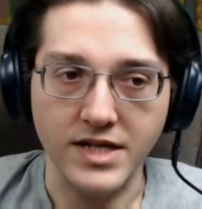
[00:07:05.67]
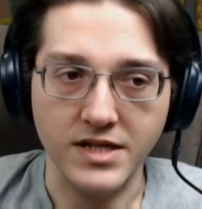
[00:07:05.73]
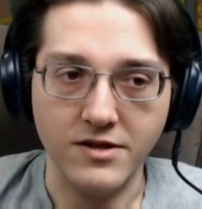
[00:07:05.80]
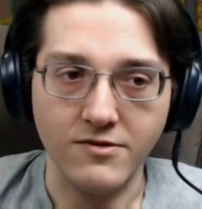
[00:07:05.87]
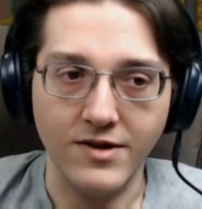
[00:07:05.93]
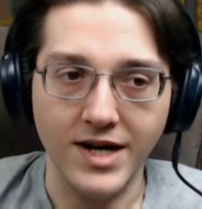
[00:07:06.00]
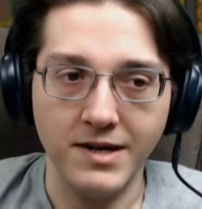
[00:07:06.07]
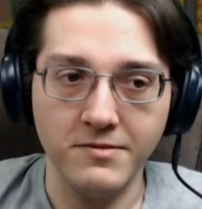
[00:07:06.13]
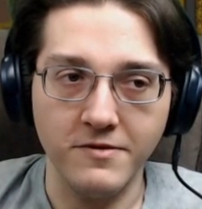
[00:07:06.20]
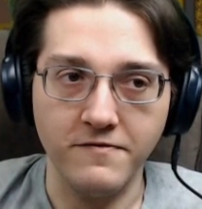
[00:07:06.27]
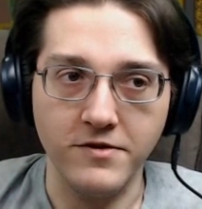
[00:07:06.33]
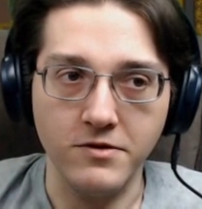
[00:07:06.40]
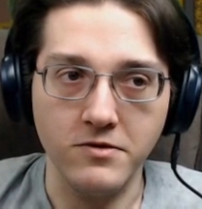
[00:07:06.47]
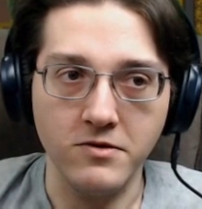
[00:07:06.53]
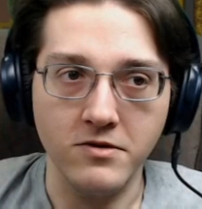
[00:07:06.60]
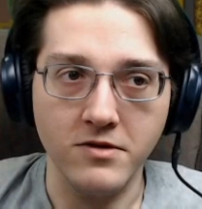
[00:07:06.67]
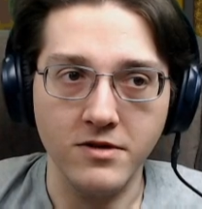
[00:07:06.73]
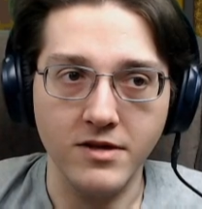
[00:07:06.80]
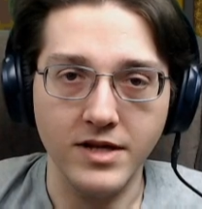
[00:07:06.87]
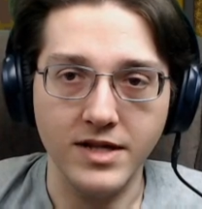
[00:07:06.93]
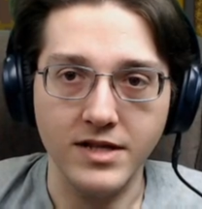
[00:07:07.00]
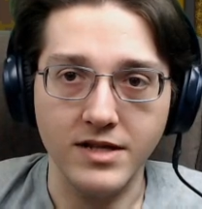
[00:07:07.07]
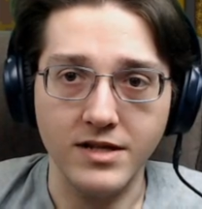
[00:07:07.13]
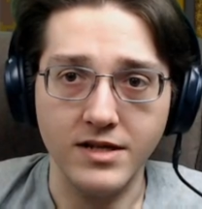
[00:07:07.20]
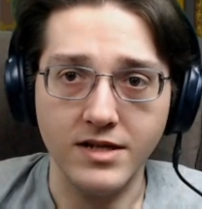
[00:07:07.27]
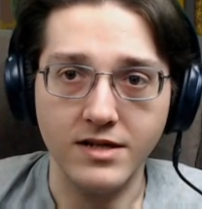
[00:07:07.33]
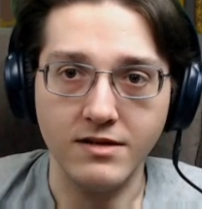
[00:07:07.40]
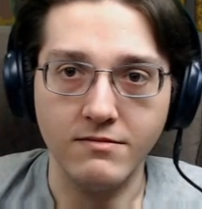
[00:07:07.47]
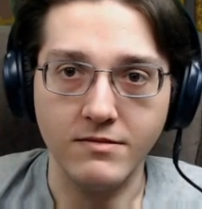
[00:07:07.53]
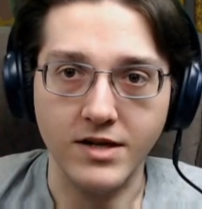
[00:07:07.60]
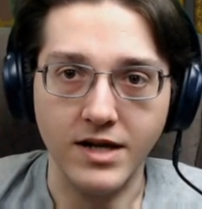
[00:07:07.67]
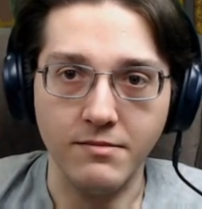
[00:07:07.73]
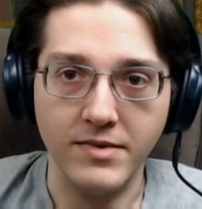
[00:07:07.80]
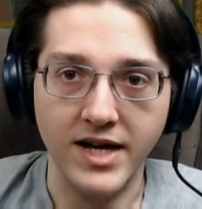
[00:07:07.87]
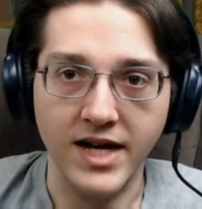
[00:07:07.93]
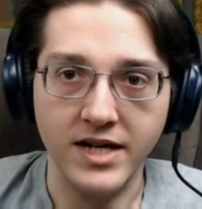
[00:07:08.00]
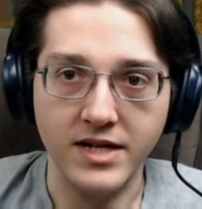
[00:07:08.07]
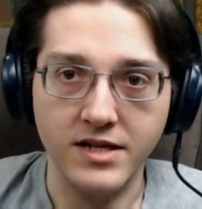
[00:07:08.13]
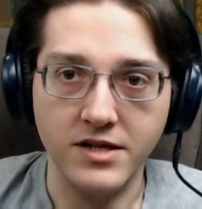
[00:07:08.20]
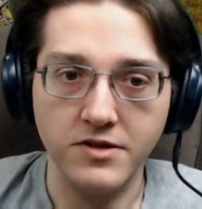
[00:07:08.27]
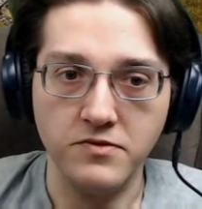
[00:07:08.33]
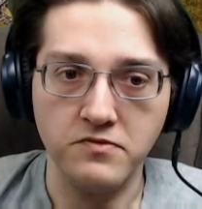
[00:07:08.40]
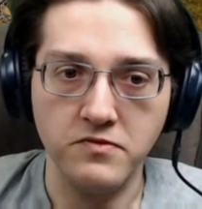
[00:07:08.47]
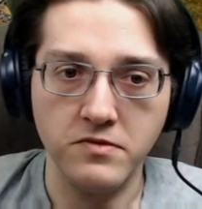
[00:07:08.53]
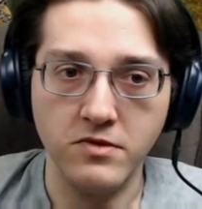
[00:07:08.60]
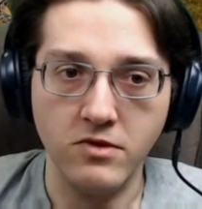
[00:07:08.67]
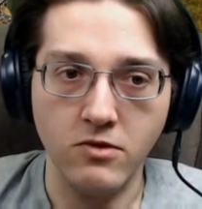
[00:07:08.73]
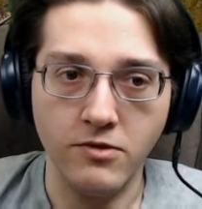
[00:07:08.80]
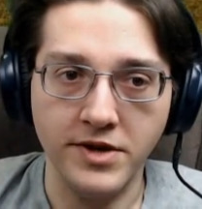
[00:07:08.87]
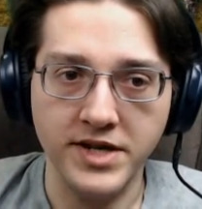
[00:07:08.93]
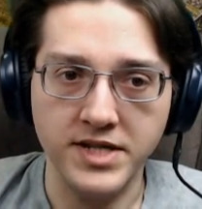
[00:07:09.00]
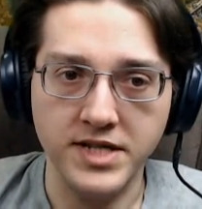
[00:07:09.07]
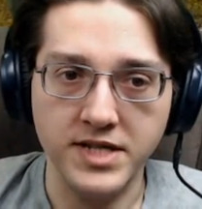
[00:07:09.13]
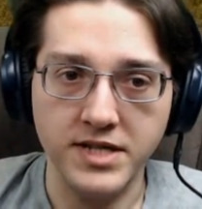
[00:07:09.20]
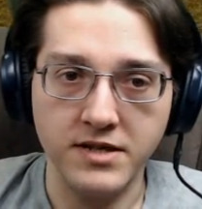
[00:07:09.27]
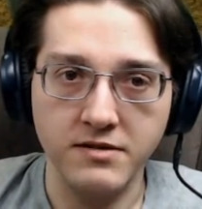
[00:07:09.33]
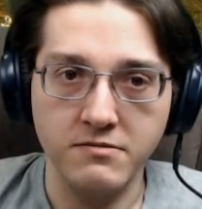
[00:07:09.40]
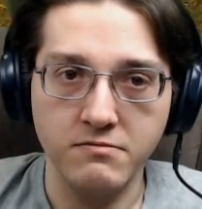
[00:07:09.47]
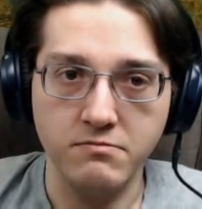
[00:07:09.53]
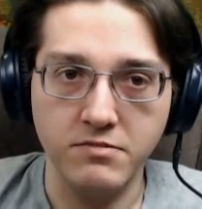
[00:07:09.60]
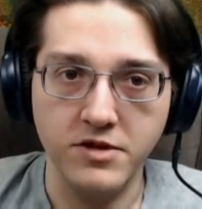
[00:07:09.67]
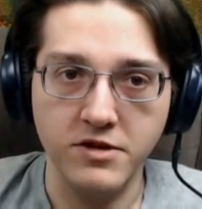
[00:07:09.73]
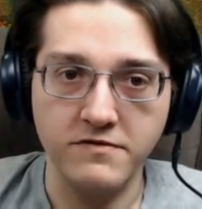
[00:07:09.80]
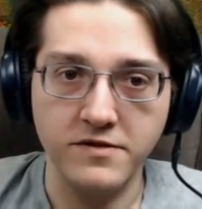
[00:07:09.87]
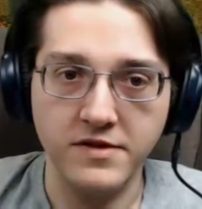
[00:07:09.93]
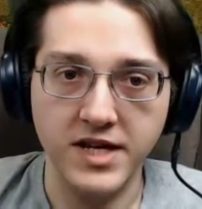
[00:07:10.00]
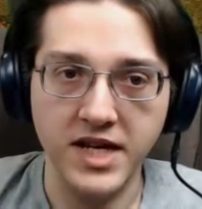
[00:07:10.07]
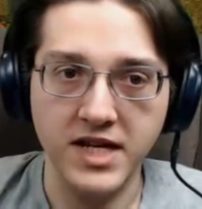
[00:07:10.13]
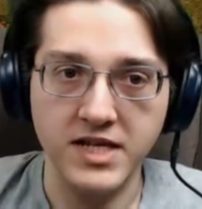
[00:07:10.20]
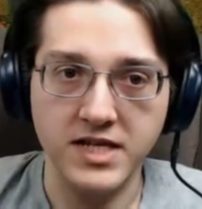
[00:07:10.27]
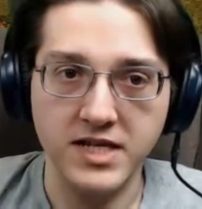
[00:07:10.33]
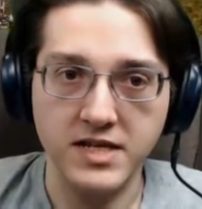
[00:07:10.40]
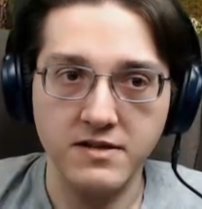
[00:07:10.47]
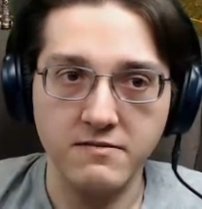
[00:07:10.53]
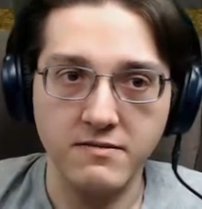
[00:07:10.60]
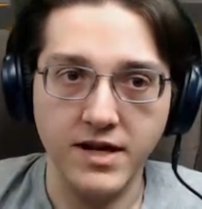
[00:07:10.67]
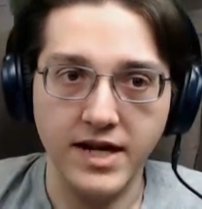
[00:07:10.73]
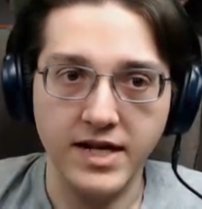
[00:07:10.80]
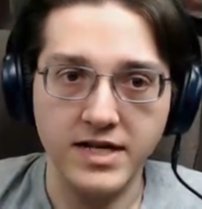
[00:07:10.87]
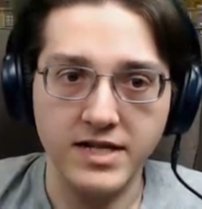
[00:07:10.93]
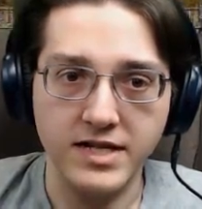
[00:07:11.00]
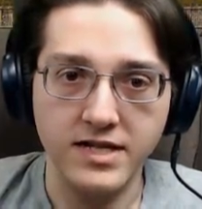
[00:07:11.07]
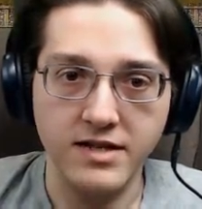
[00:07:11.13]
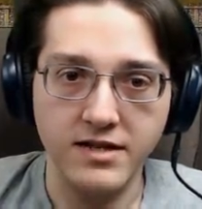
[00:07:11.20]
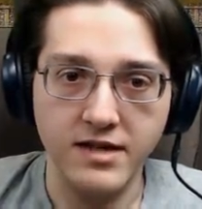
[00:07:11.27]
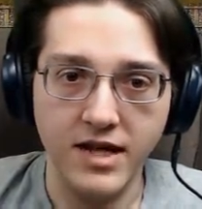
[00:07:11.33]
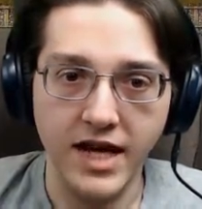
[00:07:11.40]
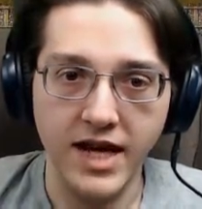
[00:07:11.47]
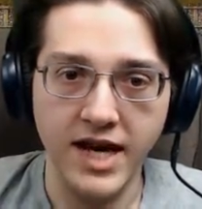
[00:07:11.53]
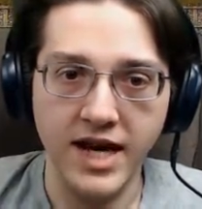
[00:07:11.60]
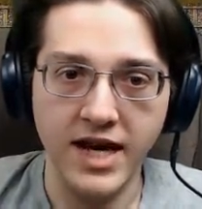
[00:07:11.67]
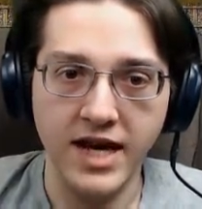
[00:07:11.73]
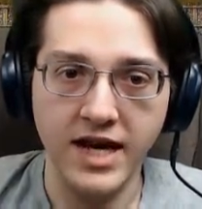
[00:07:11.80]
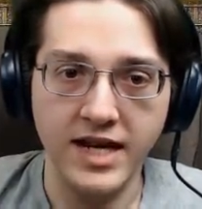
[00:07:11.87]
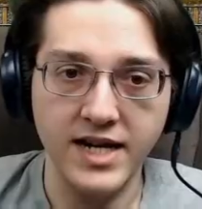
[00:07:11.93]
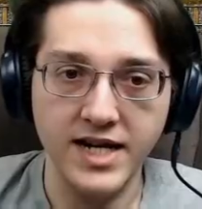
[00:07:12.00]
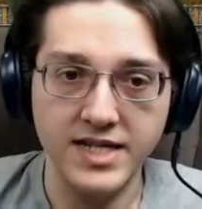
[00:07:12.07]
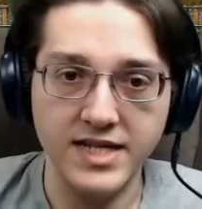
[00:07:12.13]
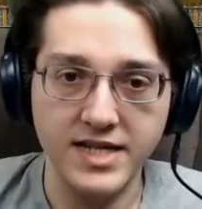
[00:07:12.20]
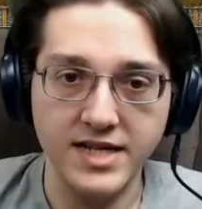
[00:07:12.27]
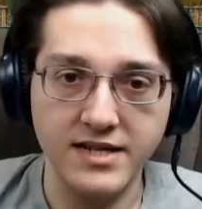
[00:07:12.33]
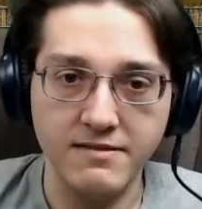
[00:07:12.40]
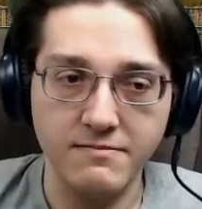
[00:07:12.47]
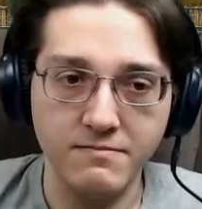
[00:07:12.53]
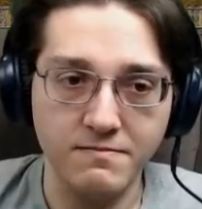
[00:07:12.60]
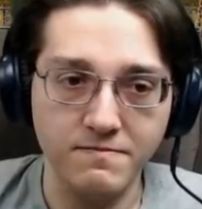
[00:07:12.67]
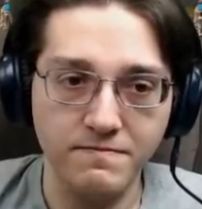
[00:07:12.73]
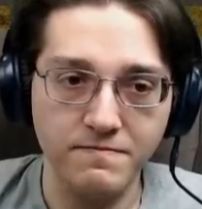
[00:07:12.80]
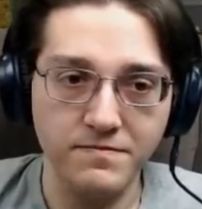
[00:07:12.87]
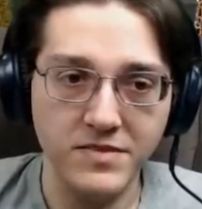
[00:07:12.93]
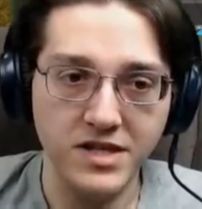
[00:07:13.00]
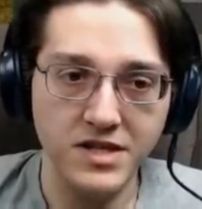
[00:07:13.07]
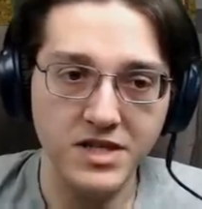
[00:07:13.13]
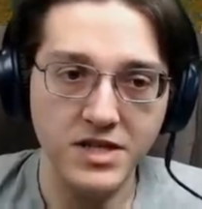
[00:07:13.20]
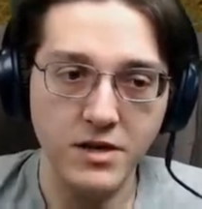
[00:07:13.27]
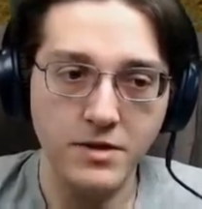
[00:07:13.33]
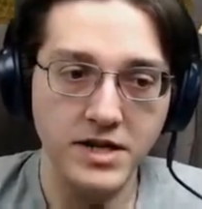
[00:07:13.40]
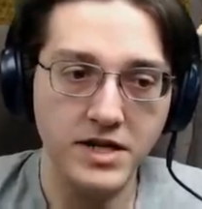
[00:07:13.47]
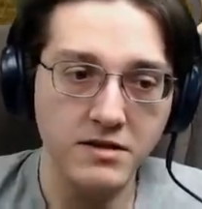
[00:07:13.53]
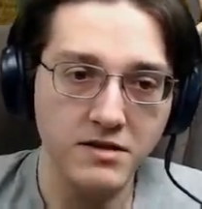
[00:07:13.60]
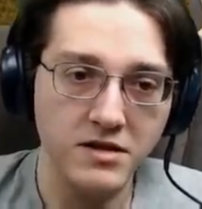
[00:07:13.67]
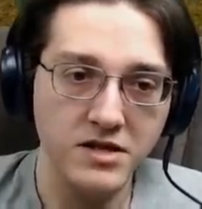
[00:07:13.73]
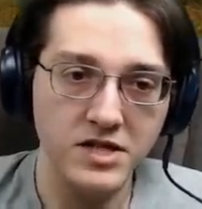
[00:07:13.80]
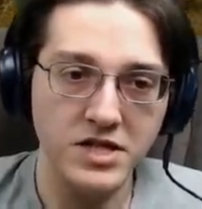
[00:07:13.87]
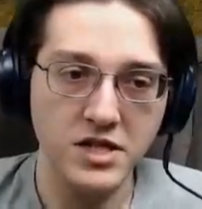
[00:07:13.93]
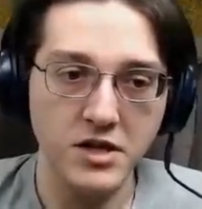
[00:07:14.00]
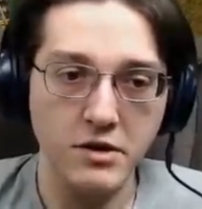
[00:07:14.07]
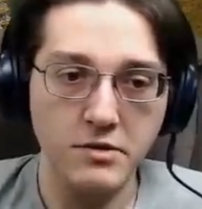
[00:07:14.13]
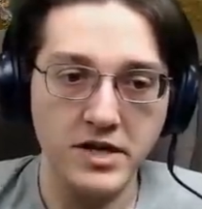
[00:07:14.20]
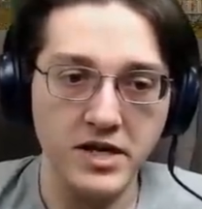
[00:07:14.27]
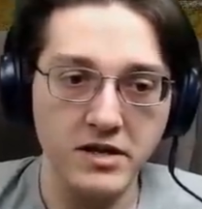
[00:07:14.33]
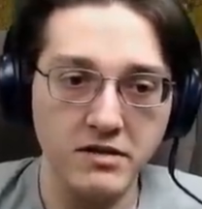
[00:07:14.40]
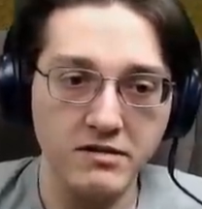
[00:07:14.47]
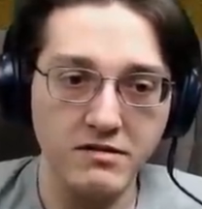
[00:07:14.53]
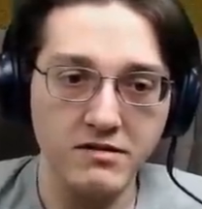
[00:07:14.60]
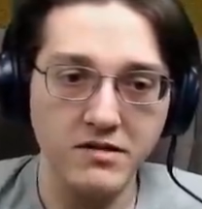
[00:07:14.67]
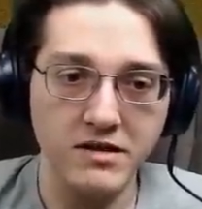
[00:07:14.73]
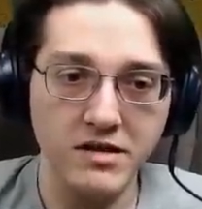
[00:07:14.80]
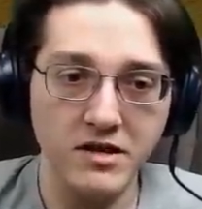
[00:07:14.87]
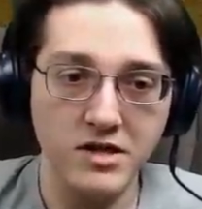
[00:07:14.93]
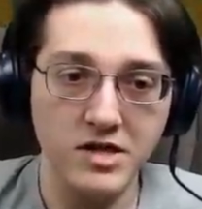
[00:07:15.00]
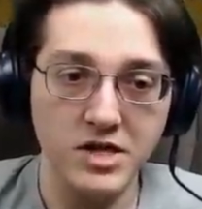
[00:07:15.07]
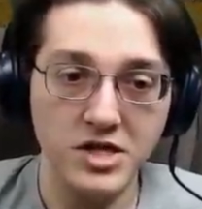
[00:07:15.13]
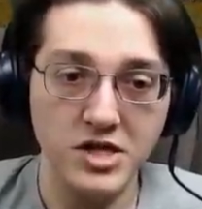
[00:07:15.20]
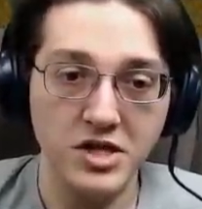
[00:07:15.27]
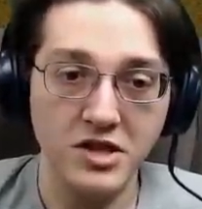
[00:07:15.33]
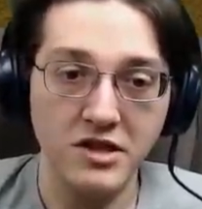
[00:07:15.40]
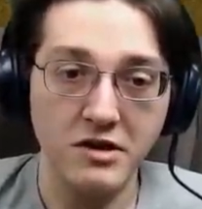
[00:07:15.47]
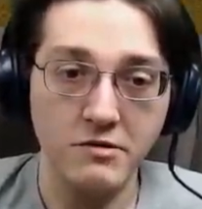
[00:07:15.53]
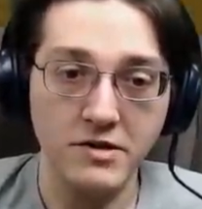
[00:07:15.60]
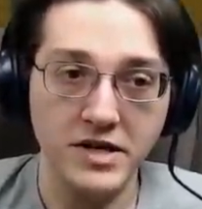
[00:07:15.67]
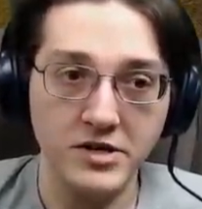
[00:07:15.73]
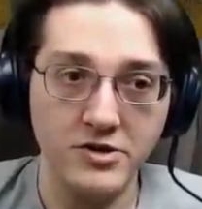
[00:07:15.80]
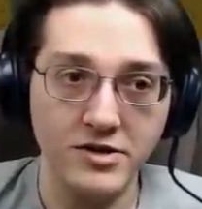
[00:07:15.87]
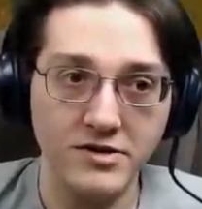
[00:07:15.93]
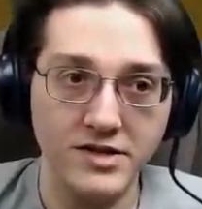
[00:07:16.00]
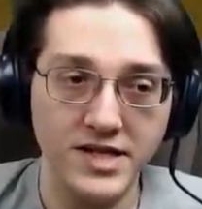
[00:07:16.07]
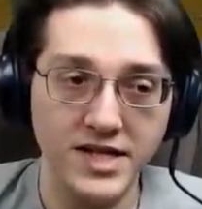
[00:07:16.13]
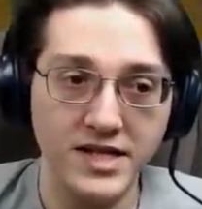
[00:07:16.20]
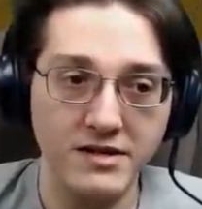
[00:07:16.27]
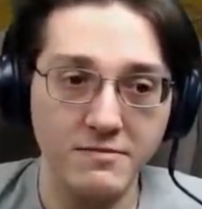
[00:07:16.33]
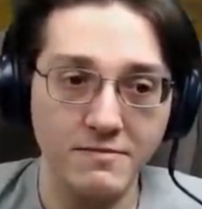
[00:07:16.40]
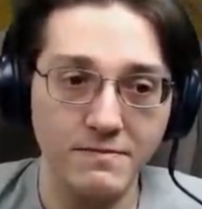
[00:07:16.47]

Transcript: Yes, grab the fuel and come back and do glorious, beautiful things as, hey, Nexelit. Slowly, slowly, slowly trickles in.